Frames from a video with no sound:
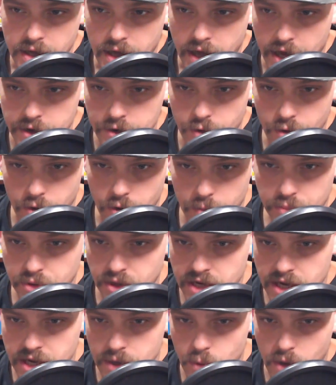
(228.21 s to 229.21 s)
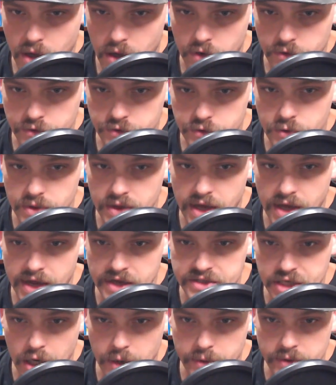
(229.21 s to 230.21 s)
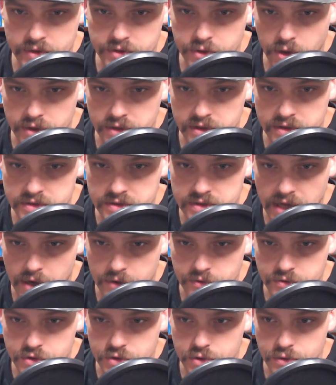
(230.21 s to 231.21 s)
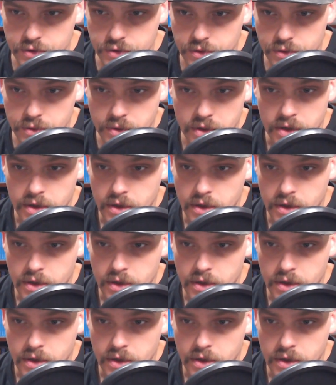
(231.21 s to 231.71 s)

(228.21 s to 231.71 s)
and you're plenty well to engage area targets out to